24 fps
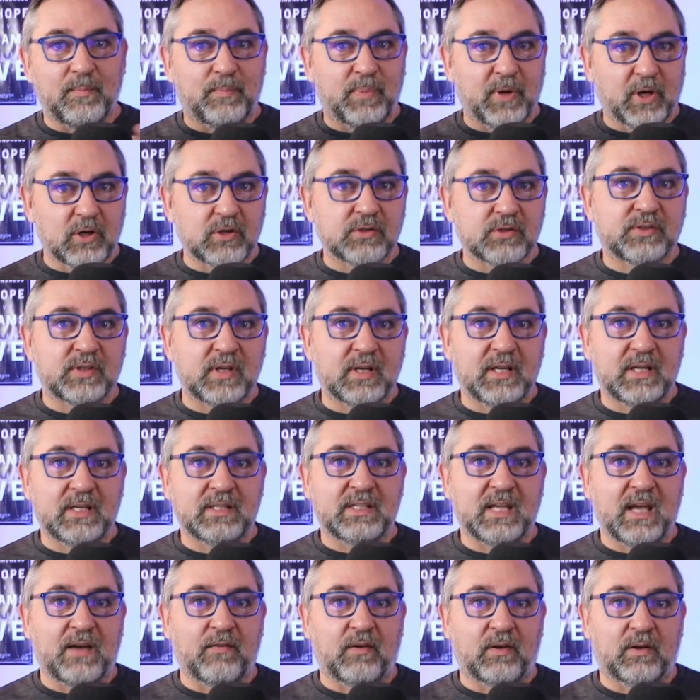bigger cities
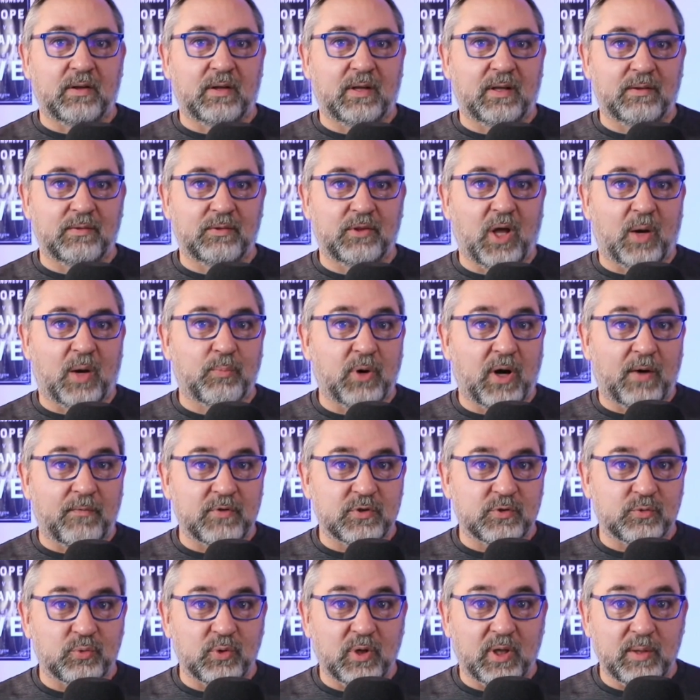have
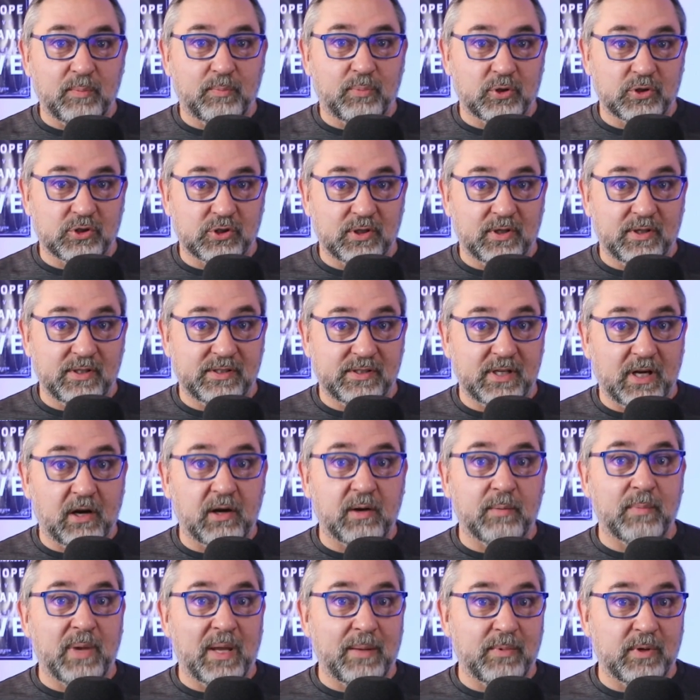nonprofits really pushing this area
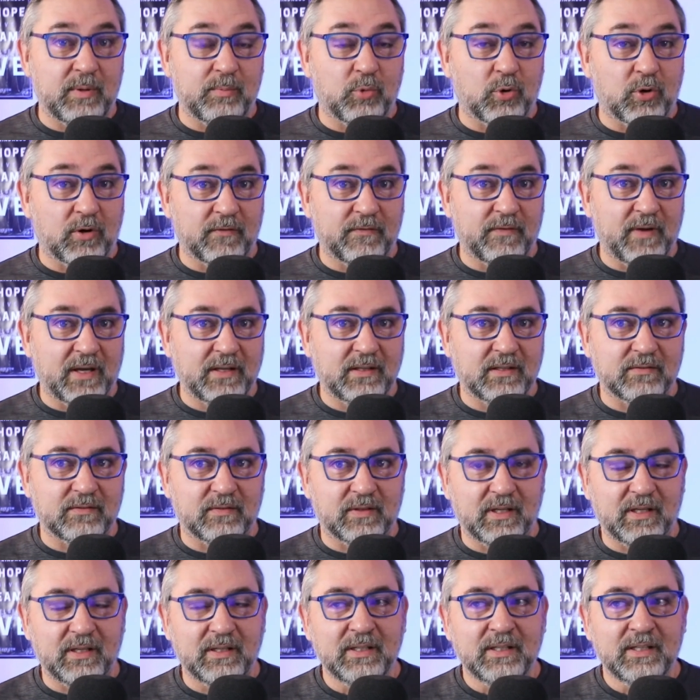maybe more
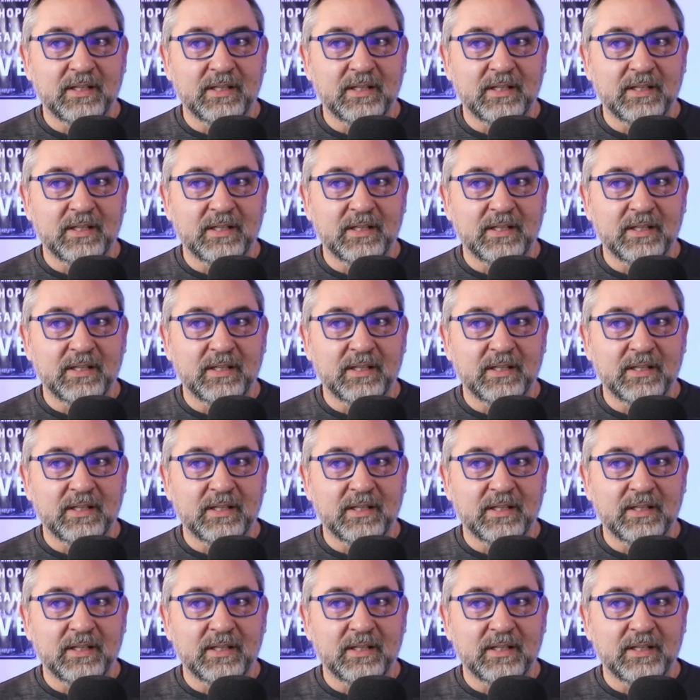effectively.